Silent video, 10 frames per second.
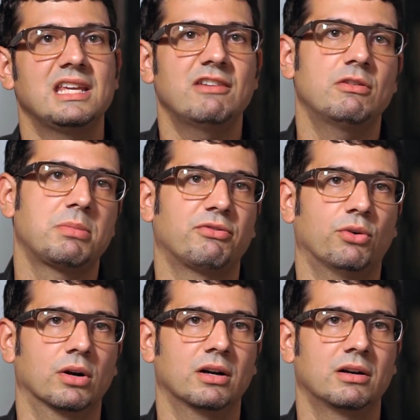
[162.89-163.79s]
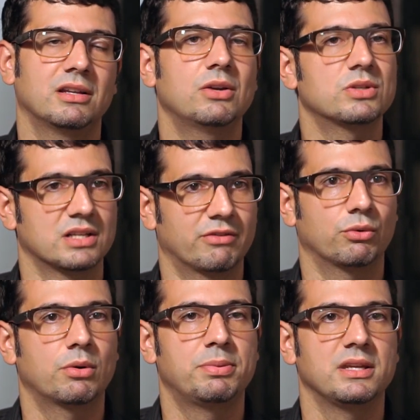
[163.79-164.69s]
even before it was
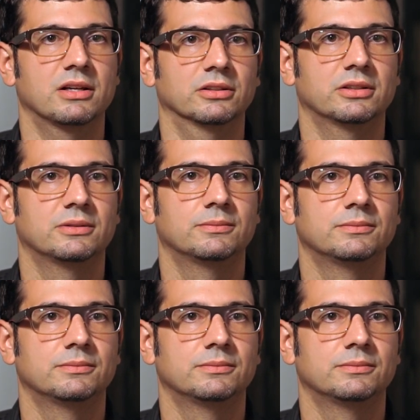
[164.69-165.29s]
ever repealed.